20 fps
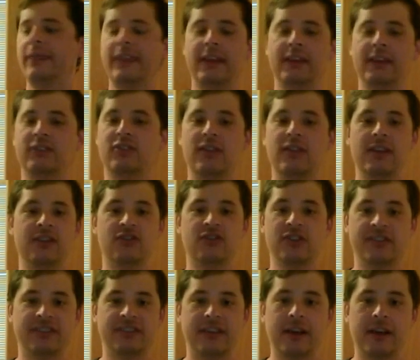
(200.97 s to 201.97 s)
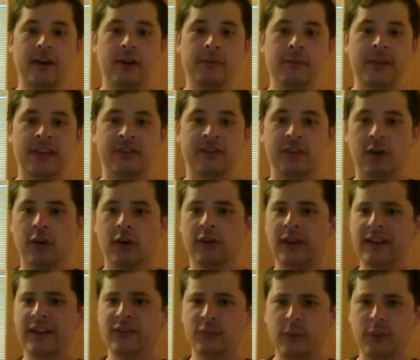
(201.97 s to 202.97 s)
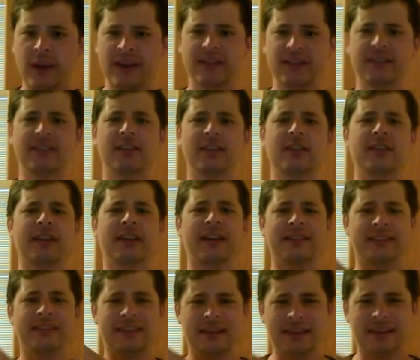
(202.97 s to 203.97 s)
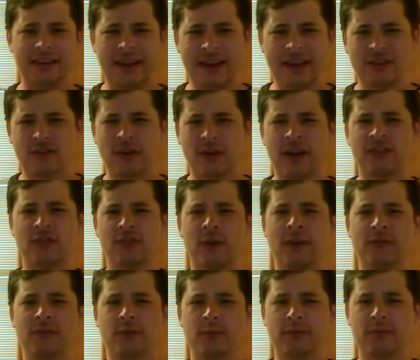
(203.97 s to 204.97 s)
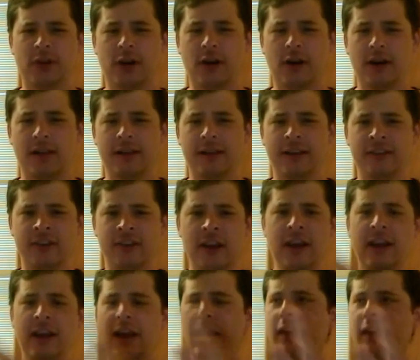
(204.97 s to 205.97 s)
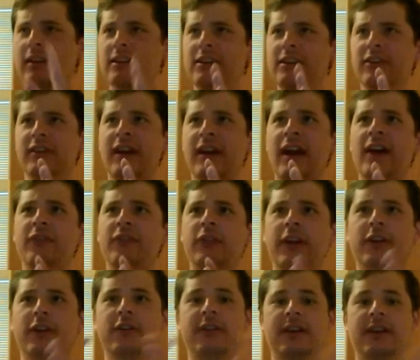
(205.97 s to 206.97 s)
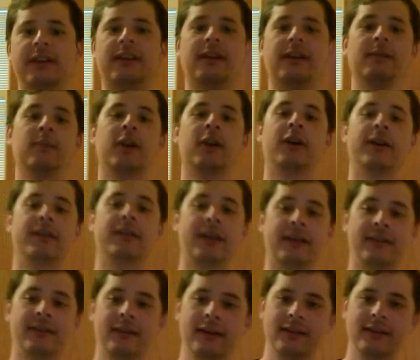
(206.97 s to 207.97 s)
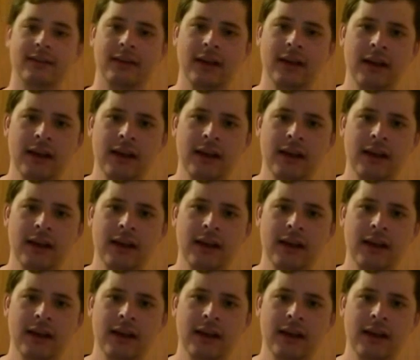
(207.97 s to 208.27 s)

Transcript: It just scared me. So let's wait until Nancy and Ned graduate from college, and 1.5 years later they can get married. That's it.